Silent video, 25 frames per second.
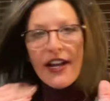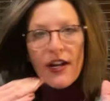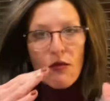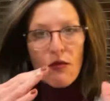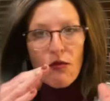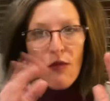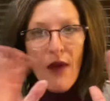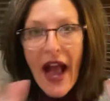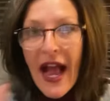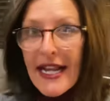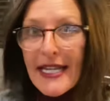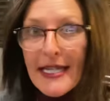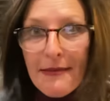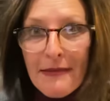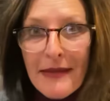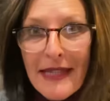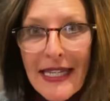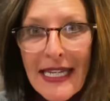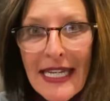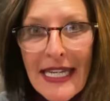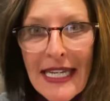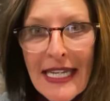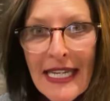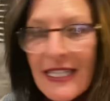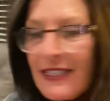of
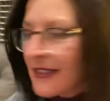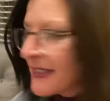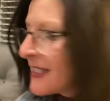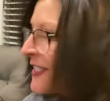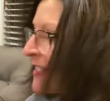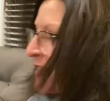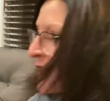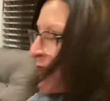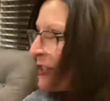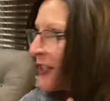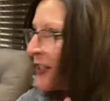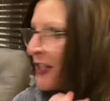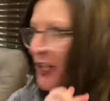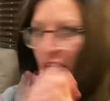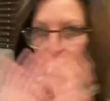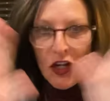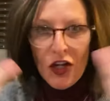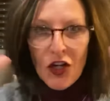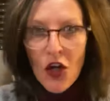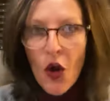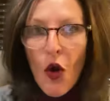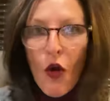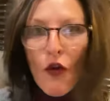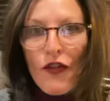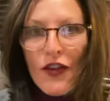randomly
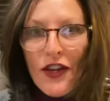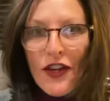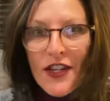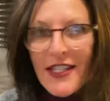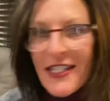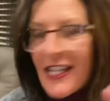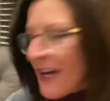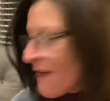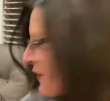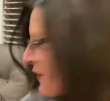go over stuff,